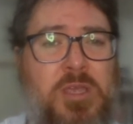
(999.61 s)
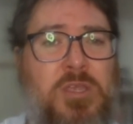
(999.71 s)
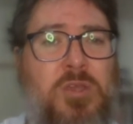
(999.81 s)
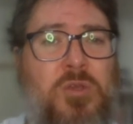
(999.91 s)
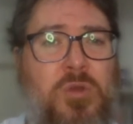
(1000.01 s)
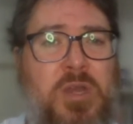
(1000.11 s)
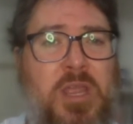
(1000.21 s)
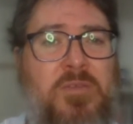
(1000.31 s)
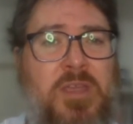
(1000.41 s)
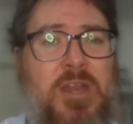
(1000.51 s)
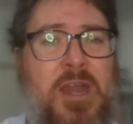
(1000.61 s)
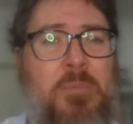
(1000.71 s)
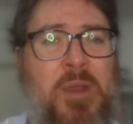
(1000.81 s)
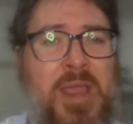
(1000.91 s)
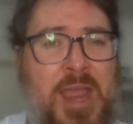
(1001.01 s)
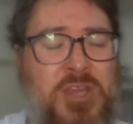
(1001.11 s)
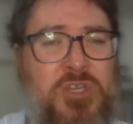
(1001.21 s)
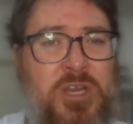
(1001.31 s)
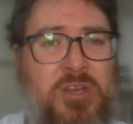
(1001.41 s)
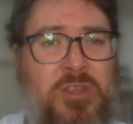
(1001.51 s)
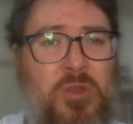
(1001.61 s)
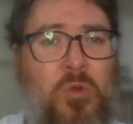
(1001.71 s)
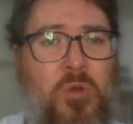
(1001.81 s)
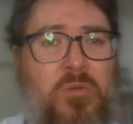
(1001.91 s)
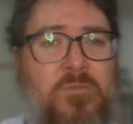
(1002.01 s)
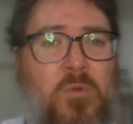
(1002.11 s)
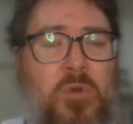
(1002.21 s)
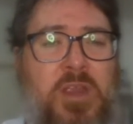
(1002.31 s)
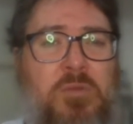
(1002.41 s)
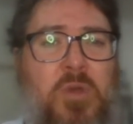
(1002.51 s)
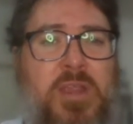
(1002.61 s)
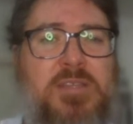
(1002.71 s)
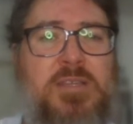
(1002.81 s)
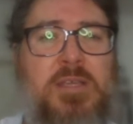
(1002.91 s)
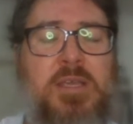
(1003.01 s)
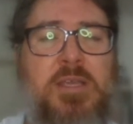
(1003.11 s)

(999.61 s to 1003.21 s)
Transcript: You couldn't even get an application into the court in 14 weeks.